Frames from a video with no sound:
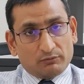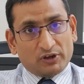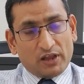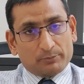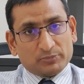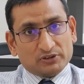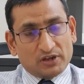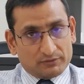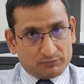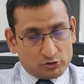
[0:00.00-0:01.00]
when
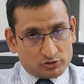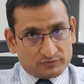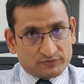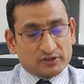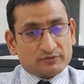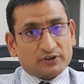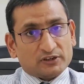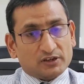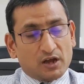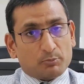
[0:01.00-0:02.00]
happen because of the
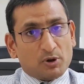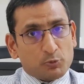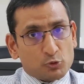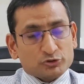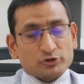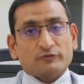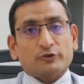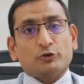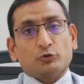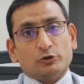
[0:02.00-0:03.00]
defect in the upper portion of
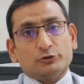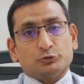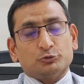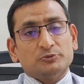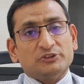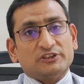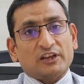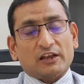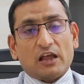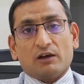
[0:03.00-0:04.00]
the neural tube, it
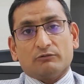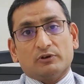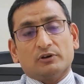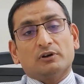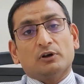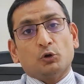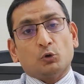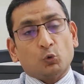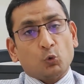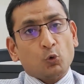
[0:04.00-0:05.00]
can have a
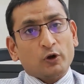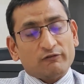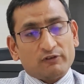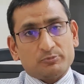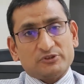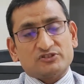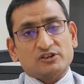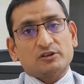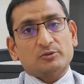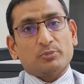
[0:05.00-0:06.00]
no develop in
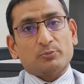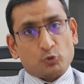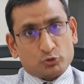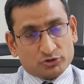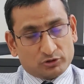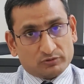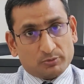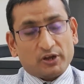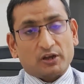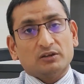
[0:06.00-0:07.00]
certain portion of
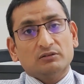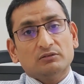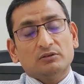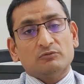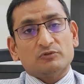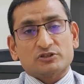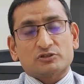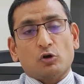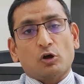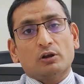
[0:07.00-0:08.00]
the brain, which
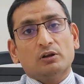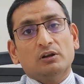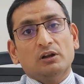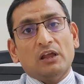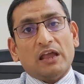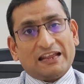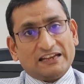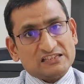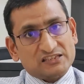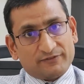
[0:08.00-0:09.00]
is called
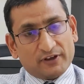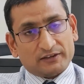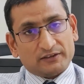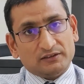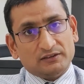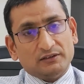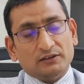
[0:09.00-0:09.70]
anencephaly.